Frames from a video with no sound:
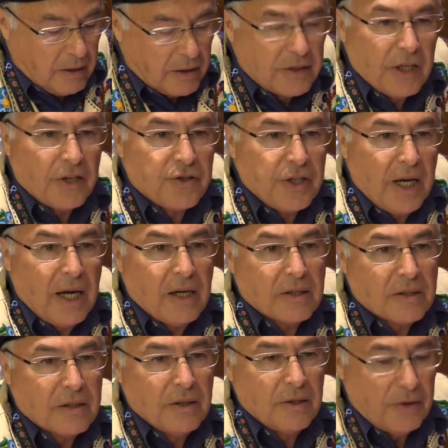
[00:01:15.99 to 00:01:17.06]
such
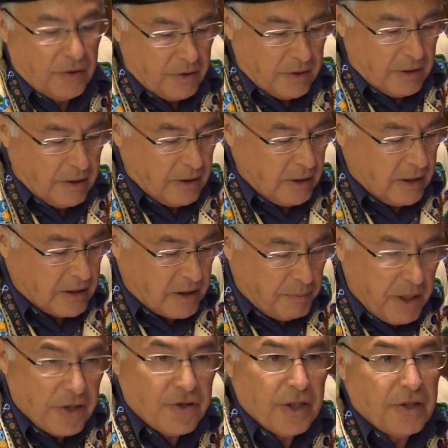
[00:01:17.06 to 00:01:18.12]
as I
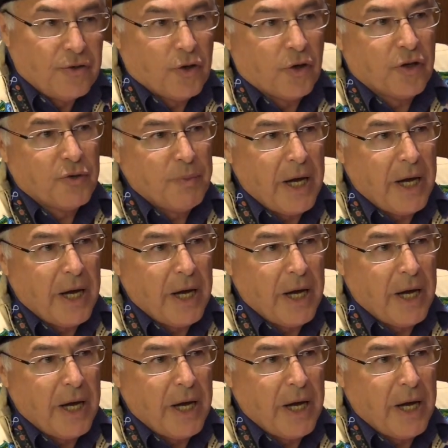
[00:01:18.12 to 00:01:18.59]
mentioned, George